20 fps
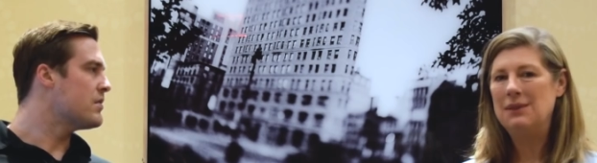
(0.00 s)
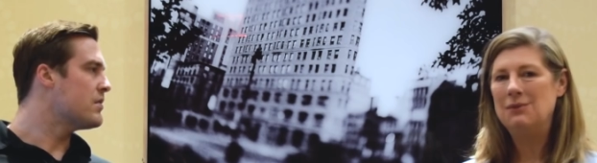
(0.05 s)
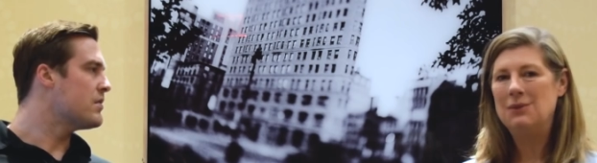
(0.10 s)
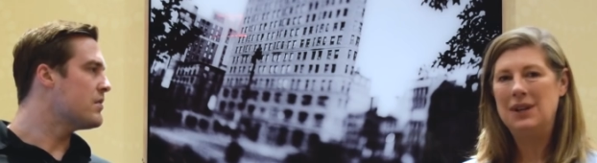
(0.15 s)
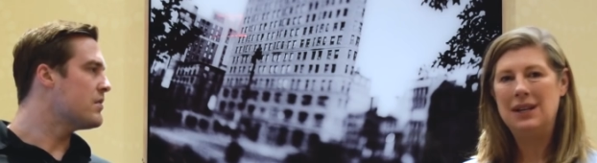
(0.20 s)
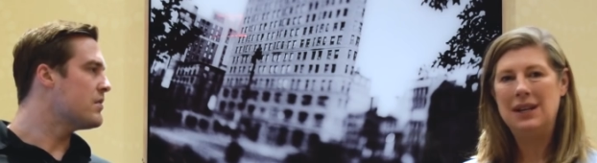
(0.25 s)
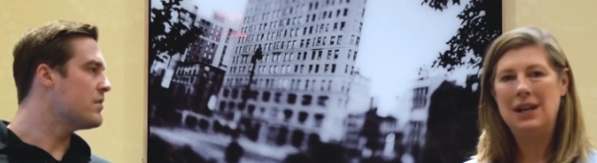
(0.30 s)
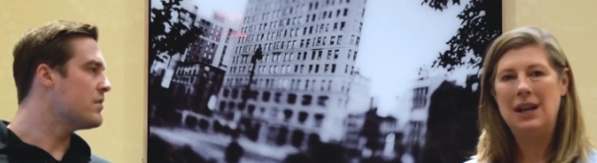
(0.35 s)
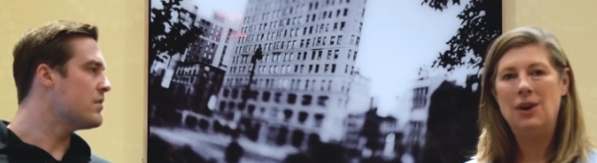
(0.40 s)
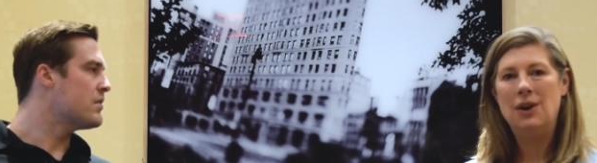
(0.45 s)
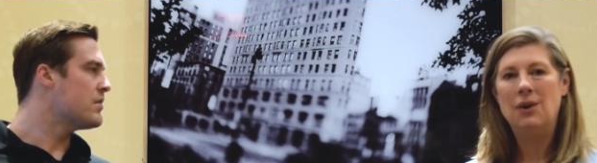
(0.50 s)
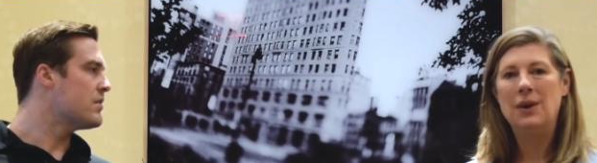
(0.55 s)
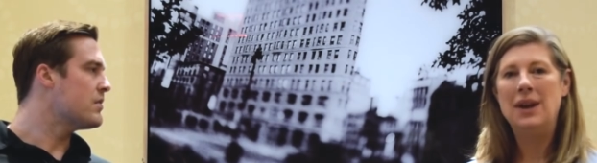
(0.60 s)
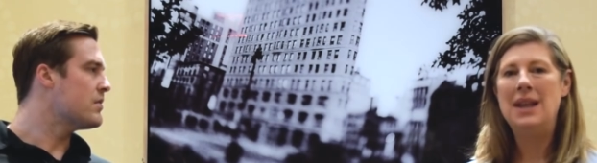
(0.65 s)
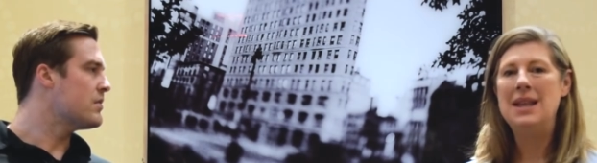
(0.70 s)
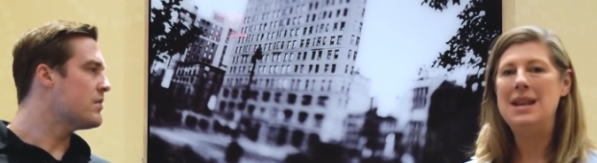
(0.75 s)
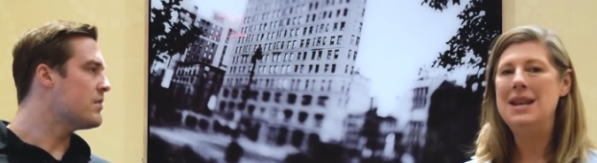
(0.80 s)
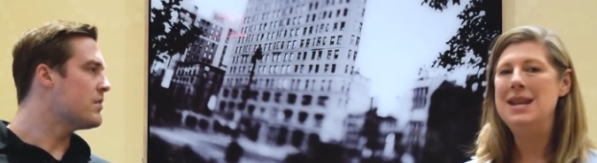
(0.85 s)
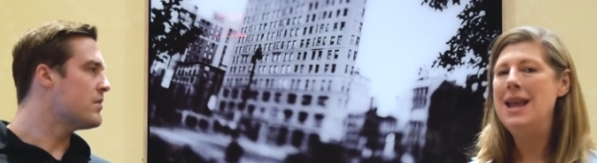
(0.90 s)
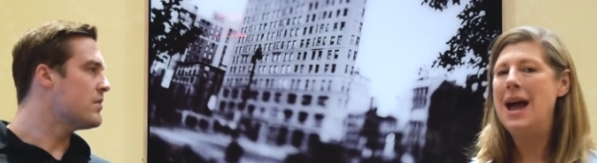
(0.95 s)
Speaker 1: right now
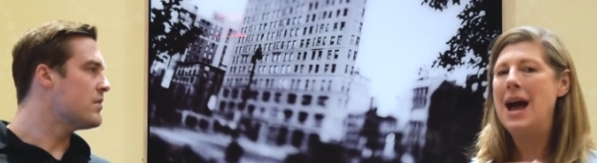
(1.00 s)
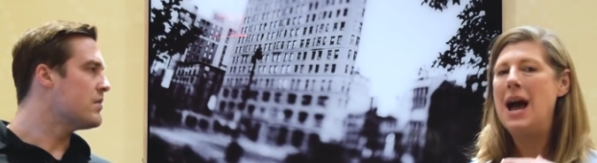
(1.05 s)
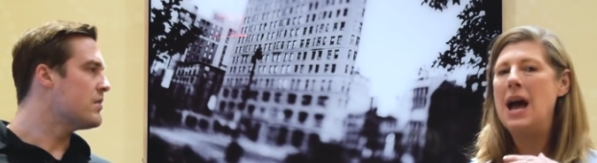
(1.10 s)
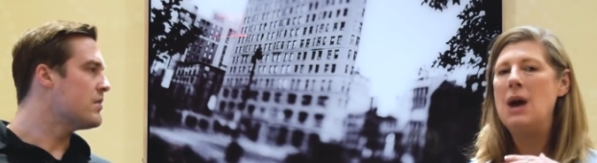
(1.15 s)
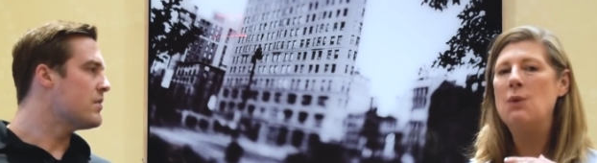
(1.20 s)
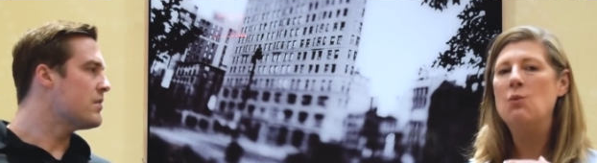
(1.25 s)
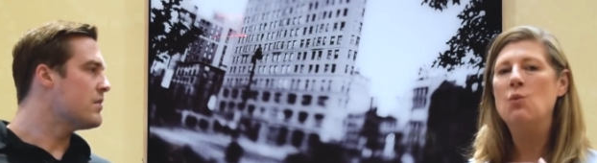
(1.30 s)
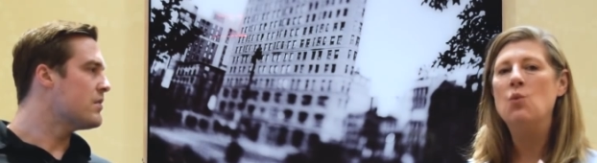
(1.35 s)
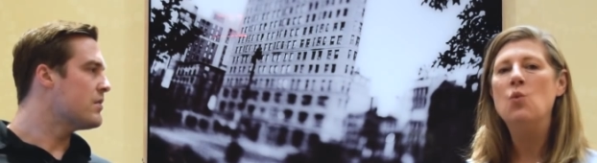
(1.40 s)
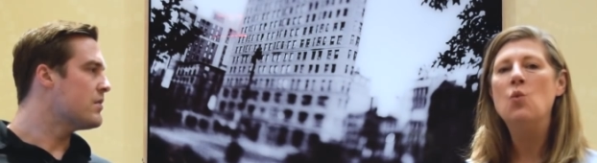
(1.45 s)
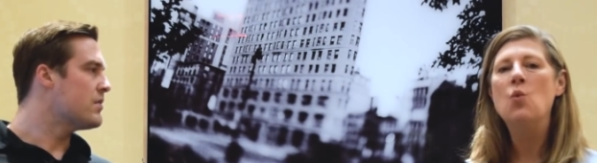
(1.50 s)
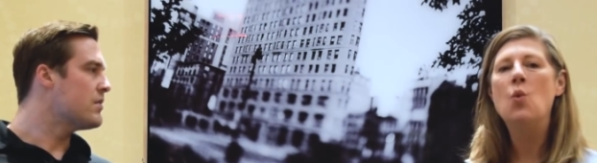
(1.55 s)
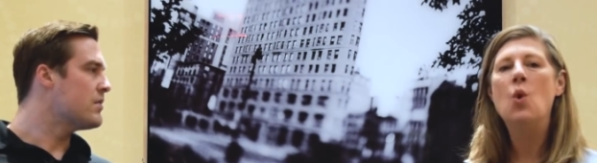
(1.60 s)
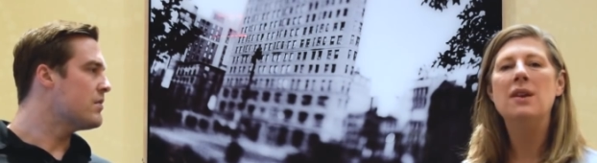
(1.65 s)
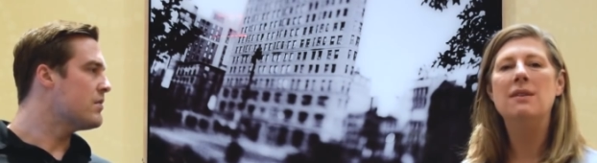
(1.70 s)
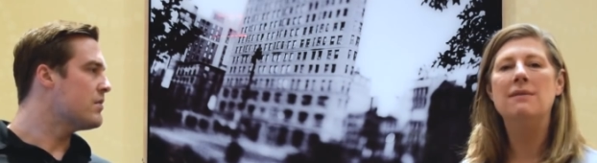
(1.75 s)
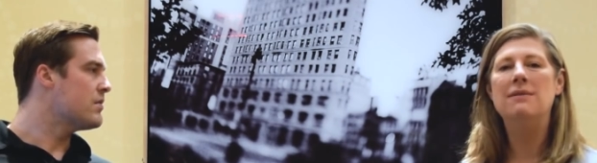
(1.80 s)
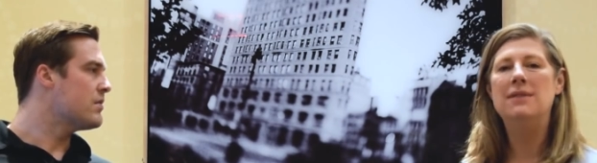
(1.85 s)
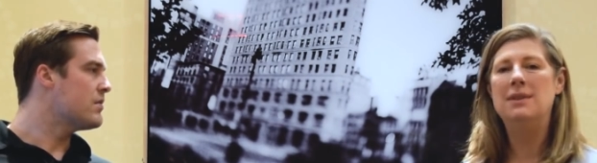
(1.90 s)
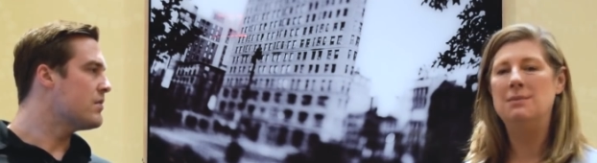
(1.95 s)
and not
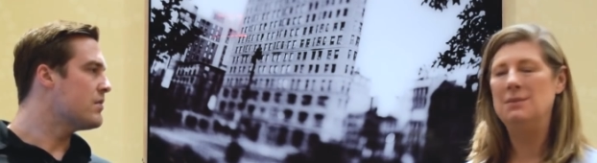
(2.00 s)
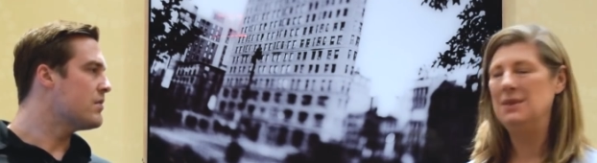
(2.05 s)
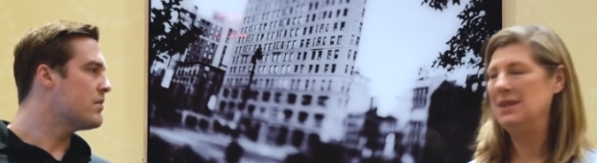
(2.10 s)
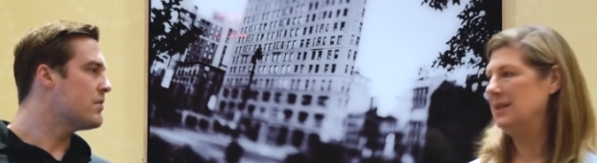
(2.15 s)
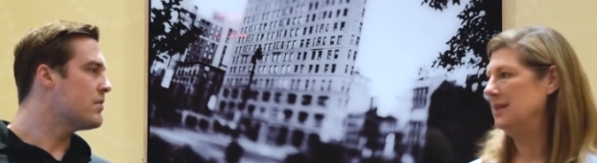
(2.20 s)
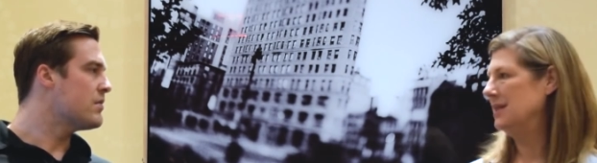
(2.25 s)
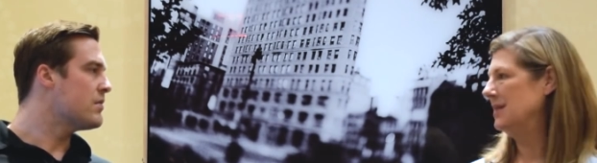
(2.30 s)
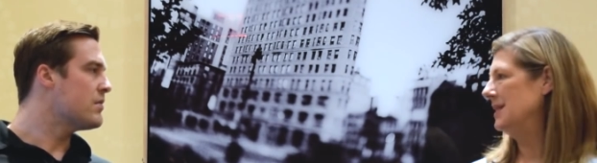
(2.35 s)
one of them is the